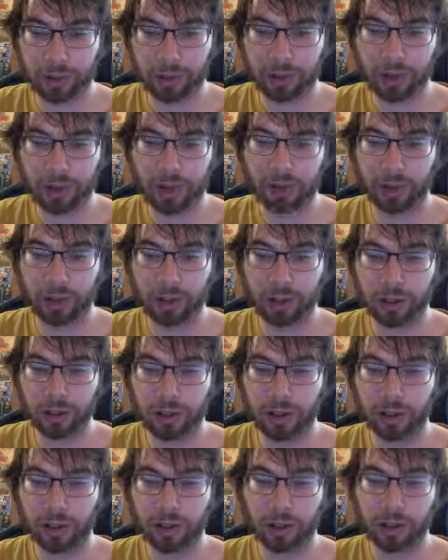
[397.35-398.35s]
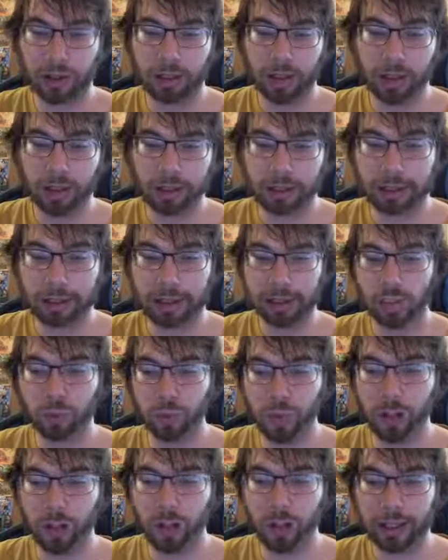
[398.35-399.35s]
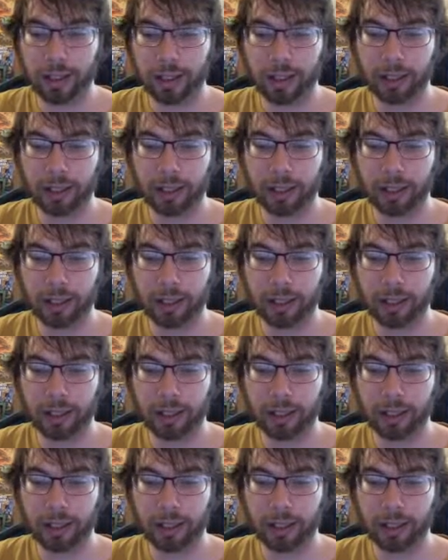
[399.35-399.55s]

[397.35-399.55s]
graveyard, at least 1.